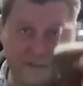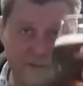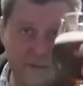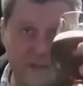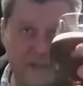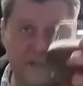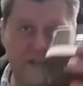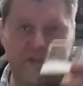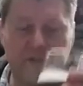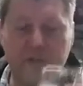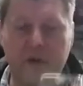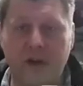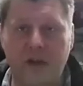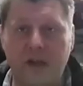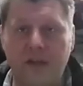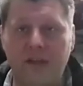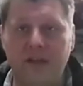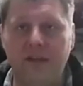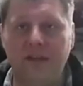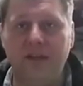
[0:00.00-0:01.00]
Cheers,
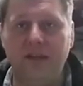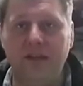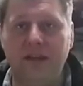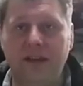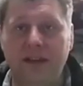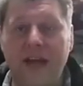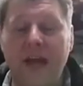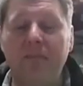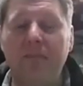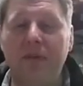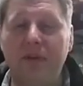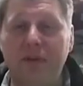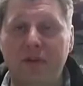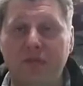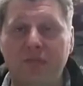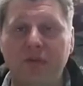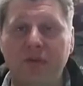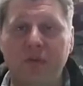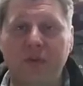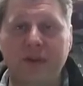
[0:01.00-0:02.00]
everybody, and happy
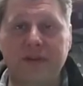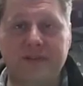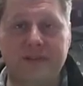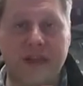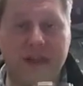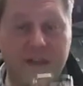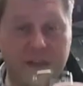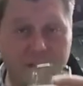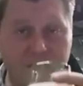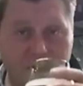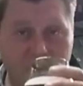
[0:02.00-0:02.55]
Homebrew Wednesday.